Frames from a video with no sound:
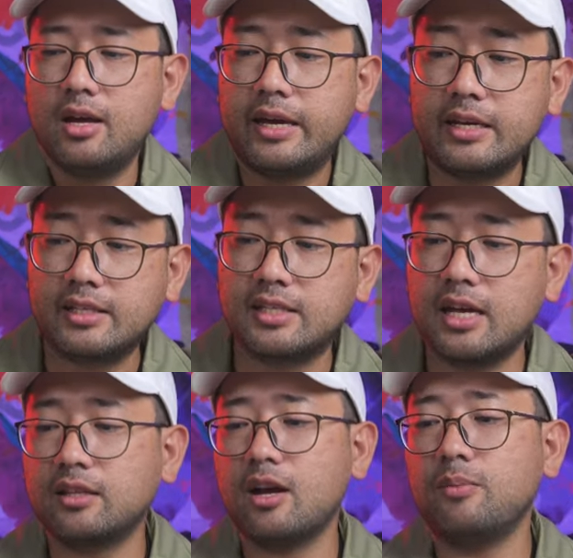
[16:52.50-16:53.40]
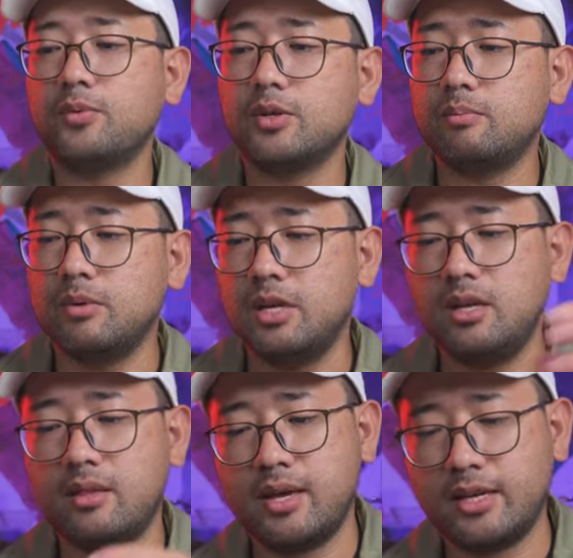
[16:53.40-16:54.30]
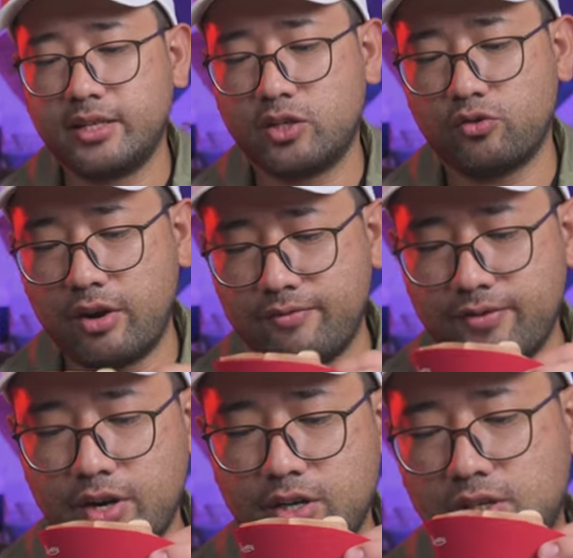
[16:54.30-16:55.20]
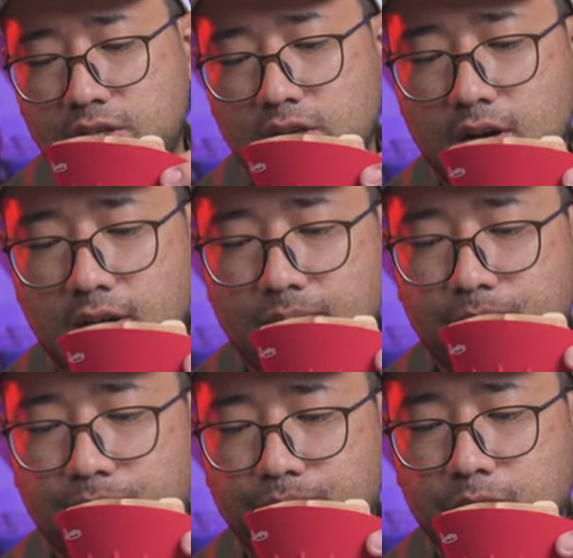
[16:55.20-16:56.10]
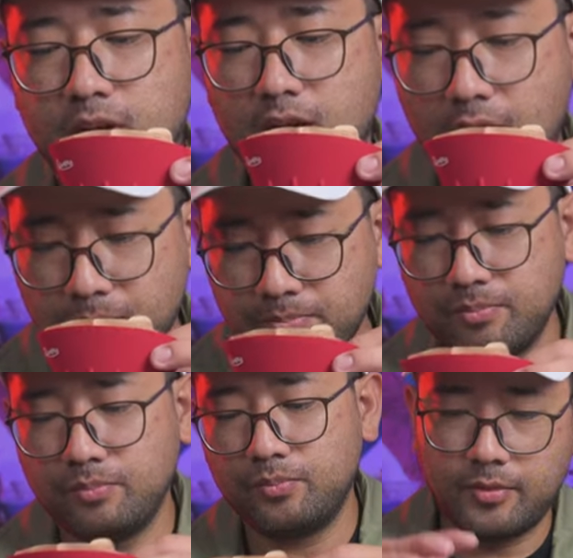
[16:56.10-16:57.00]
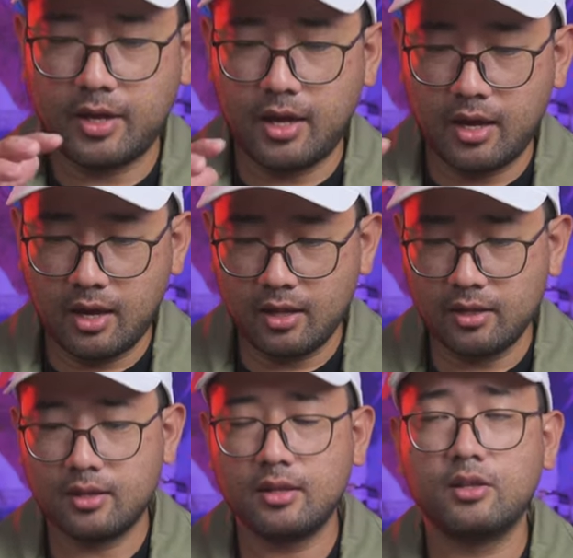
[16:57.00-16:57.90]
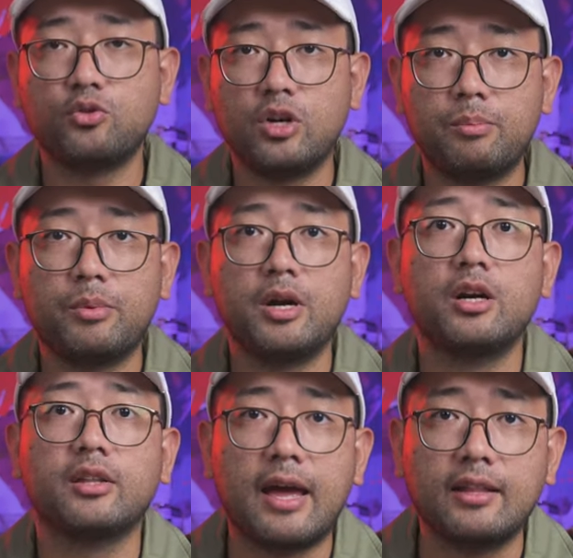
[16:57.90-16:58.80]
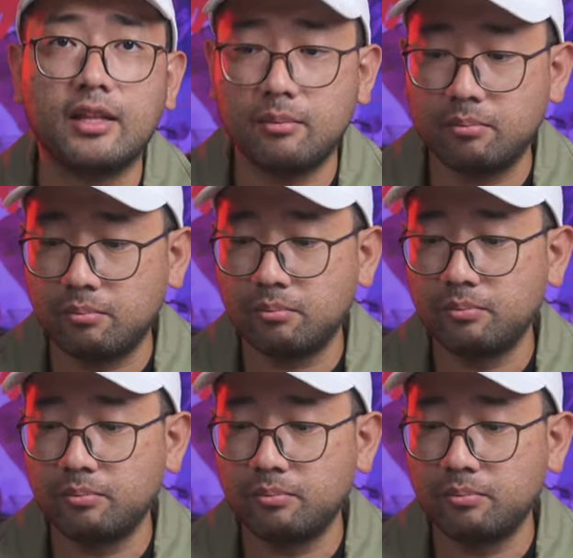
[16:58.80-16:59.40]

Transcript: his setup would be this reverse cup and dripper tandem.